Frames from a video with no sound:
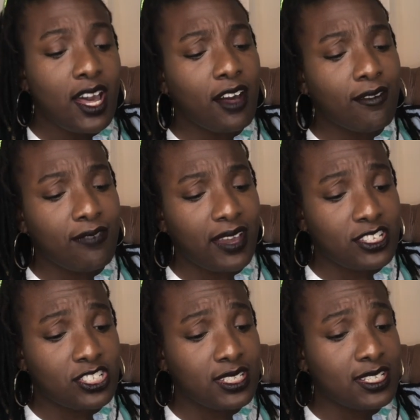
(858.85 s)

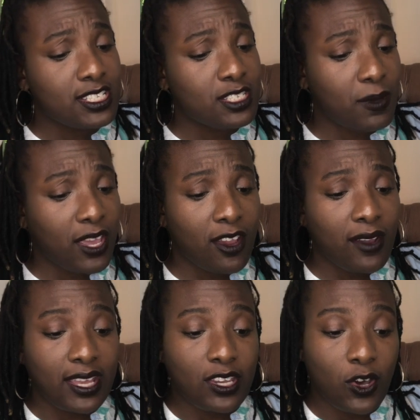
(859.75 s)
affection, despair,
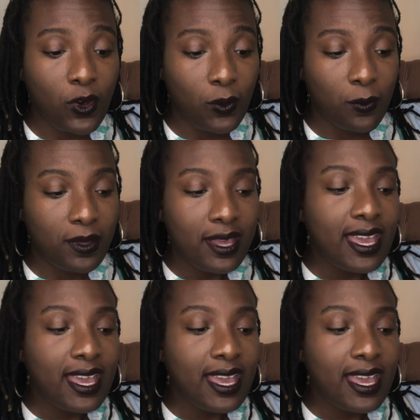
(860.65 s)
and hope,